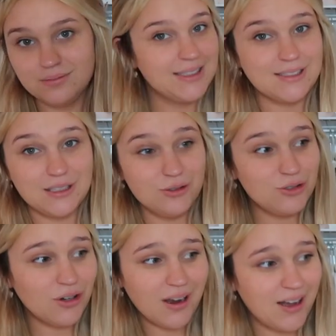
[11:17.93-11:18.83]
It's a
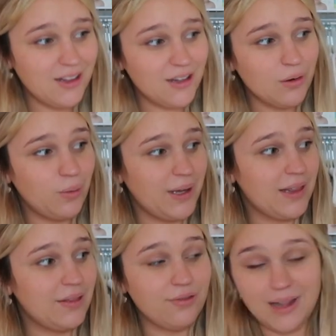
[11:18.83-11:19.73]
neutral color
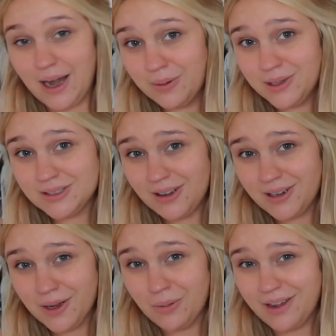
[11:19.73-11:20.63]
with flowers
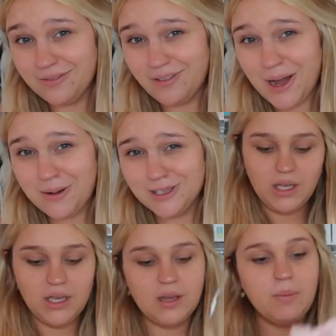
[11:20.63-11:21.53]
on it, white flowers.
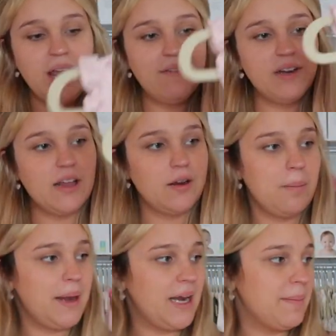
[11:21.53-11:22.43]
And then we have another
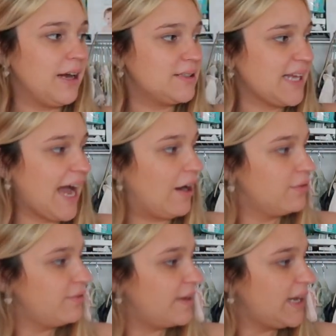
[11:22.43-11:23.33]
Minnie Mouse
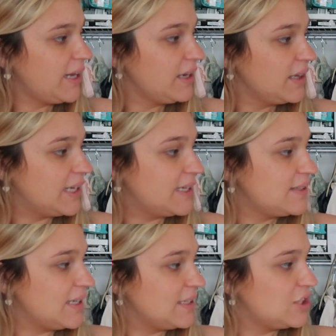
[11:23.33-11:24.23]
outfit.
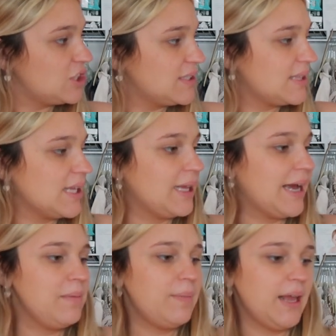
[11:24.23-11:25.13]
This is just the
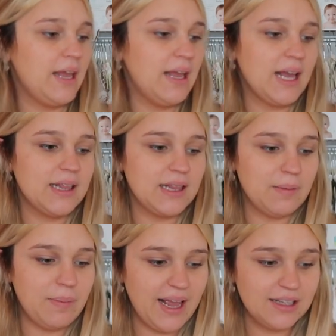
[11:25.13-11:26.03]
light pink, and then the
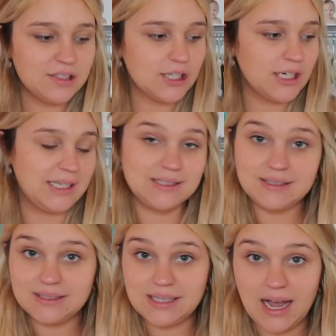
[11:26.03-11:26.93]
pants are
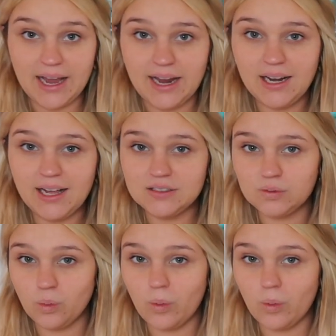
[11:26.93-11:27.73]
inside as